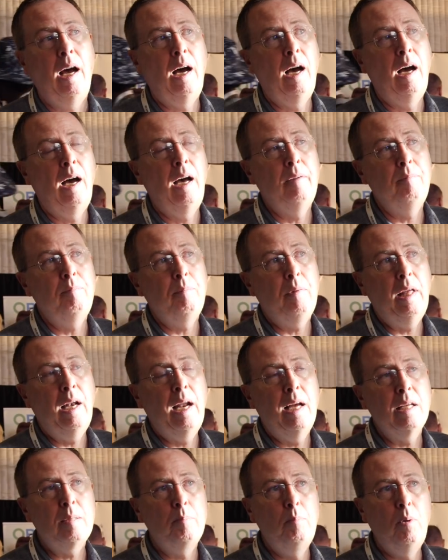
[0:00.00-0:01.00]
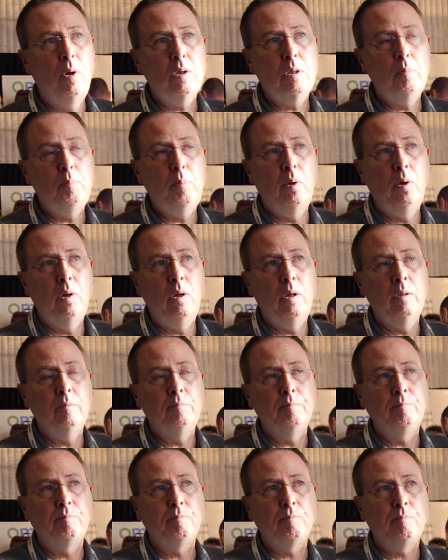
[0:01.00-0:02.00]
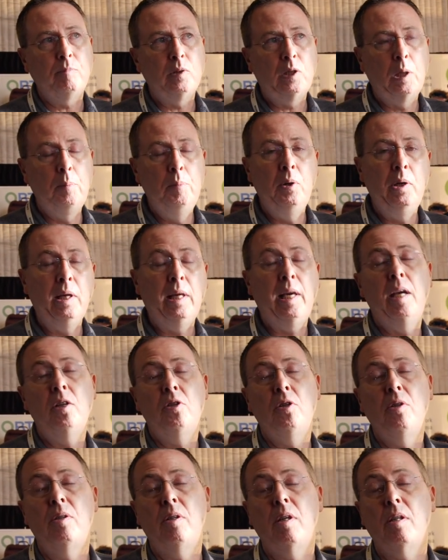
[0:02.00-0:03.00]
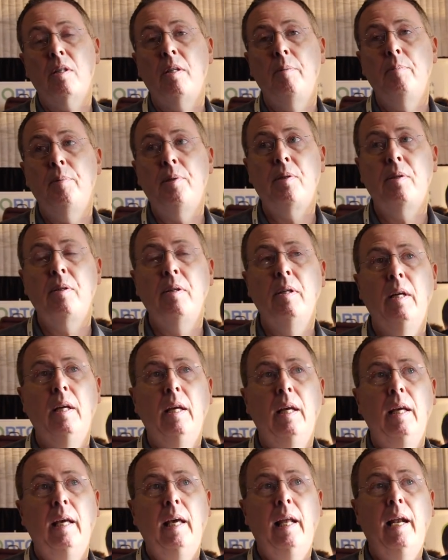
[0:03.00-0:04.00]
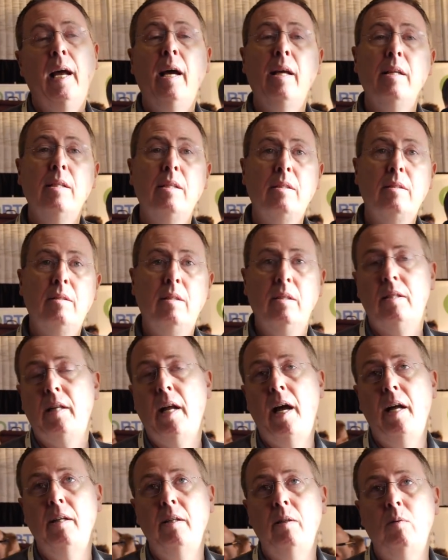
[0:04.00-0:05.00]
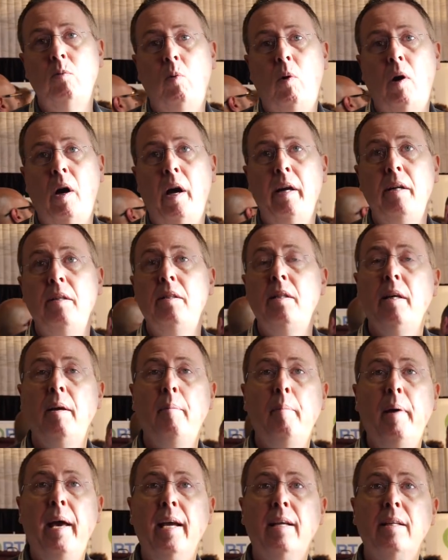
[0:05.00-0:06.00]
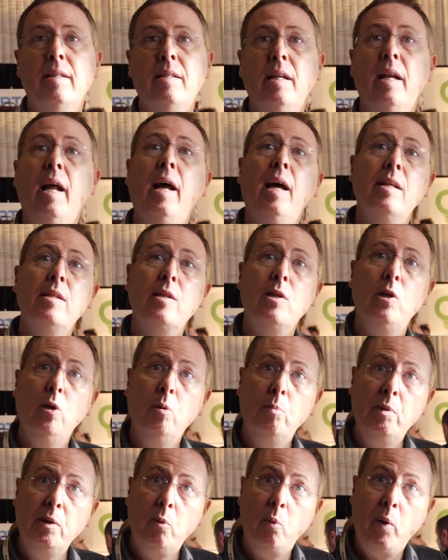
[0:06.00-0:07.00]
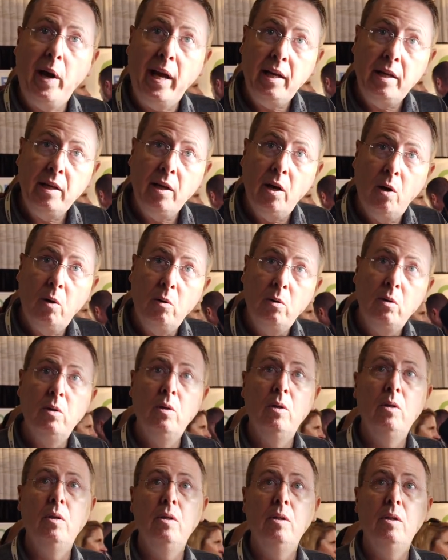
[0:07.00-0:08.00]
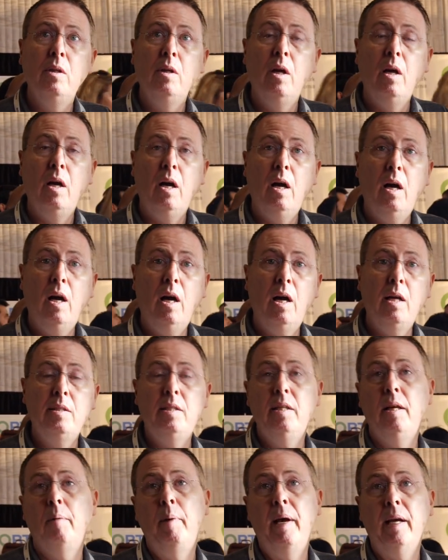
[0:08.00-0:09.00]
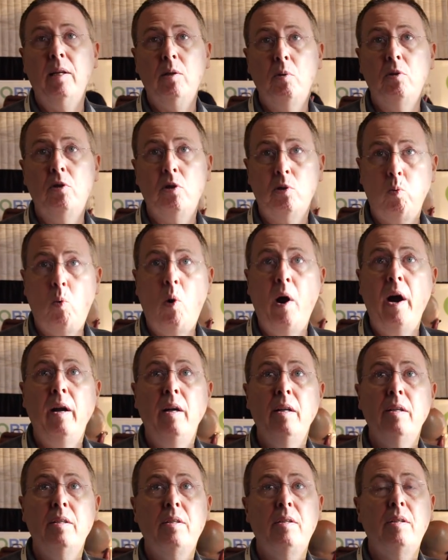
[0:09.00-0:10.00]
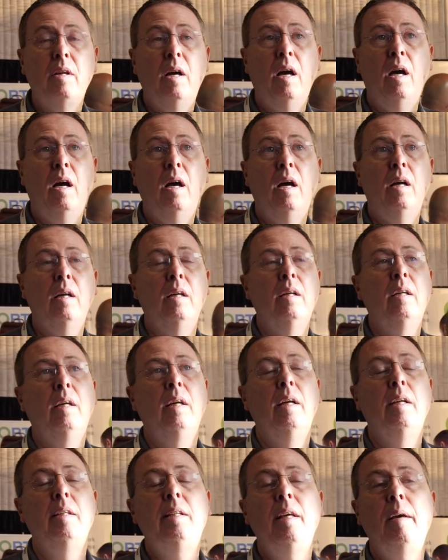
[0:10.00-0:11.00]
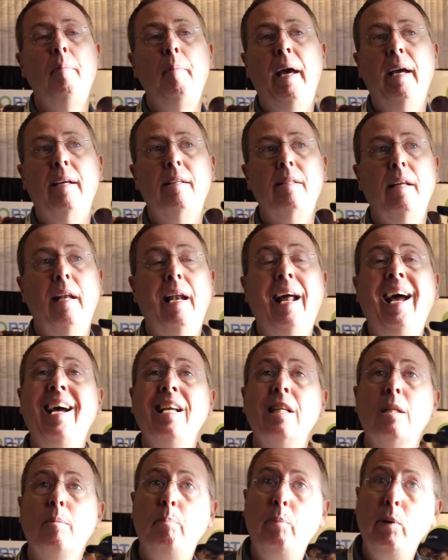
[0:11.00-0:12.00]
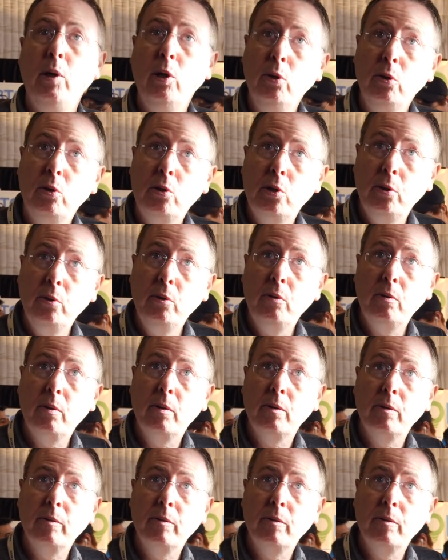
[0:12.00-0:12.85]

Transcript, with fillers: Uh, it has multiple communication systems. It has the standard wire DMX, it has LumenRadio uh, DMX, which is wireless uh, DMX, it has Bluetooth.